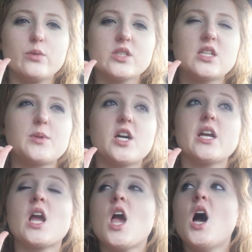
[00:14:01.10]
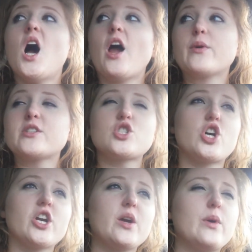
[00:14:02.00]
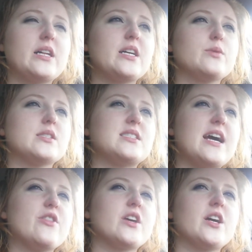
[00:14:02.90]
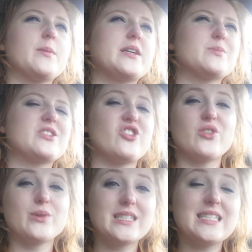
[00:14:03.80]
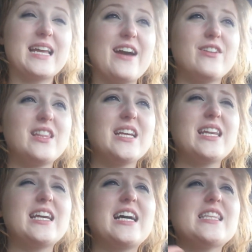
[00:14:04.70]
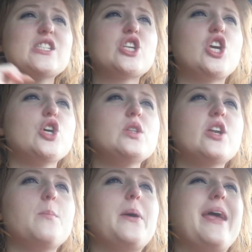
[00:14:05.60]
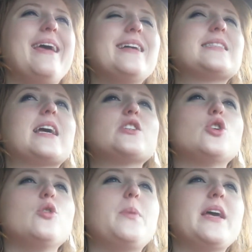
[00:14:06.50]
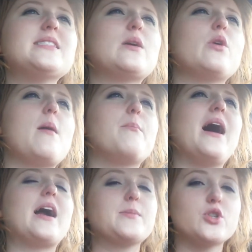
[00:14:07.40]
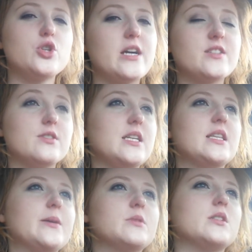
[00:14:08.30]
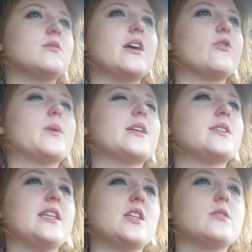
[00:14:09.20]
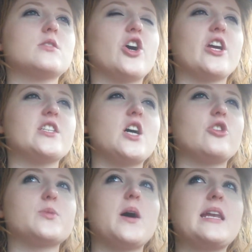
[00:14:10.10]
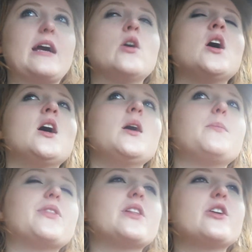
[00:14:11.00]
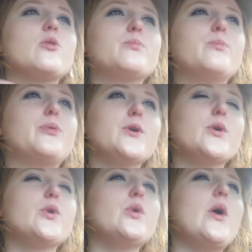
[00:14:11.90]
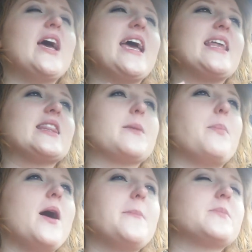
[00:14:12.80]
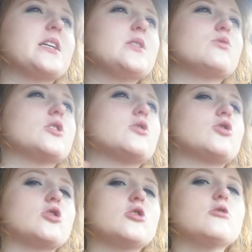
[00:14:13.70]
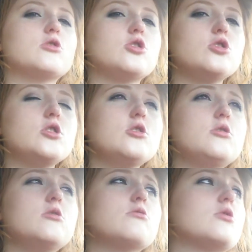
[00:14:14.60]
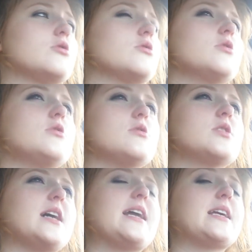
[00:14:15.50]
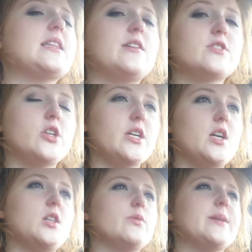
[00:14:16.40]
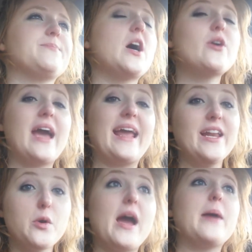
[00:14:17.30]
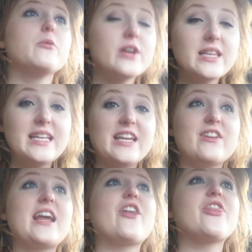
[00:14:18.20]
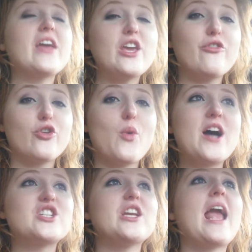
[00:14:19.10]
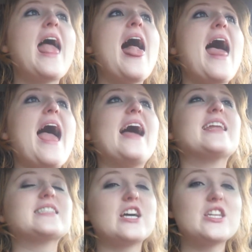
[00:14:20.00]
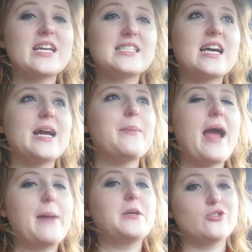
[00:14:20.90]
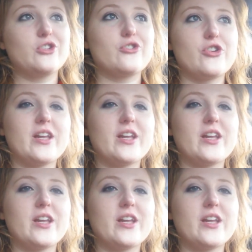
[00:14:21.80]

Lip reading: will stop talking. I went to Target while I was down there, because my Target really didn't have anything, and I got these cute little pins. I got 2 pins that were $1. I'm sure you guys have seen them, because everybody's hitting the Target dollar spot now. But the little boo and the pumpkin were so cute. Oh God, I love Target Halloween. Okay, anyway, I'm really leaving now. Thank you for watching, and until next time, happy trick-or-treating.